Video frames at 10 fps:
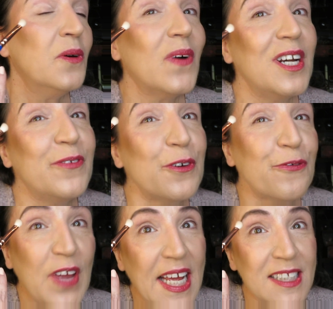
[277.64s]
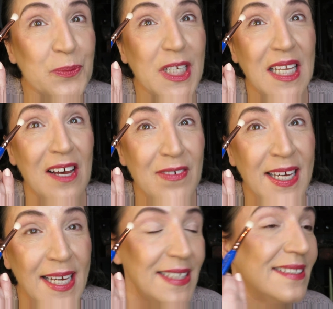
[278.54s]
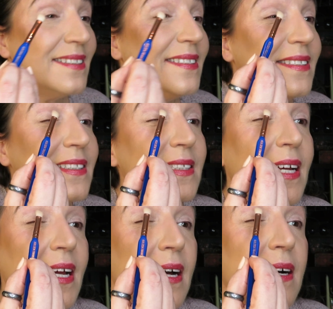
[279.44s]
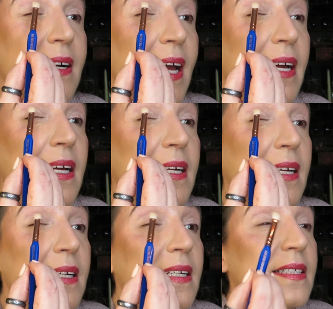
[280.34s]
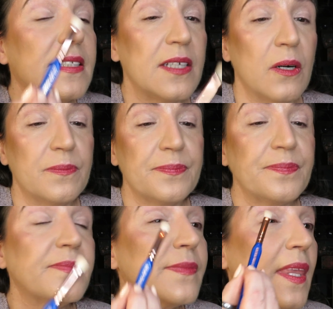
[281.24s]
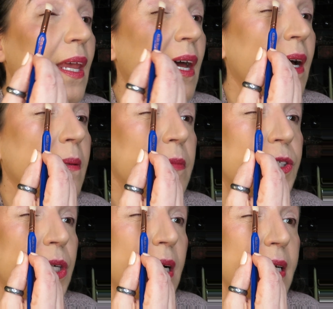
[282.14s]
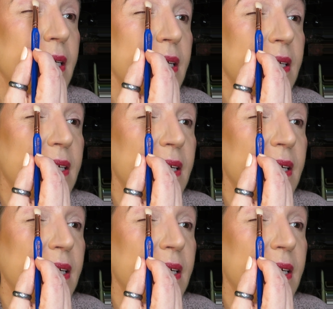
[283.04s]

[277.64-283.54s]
One of your fans would love it. Okay, so I'm trying.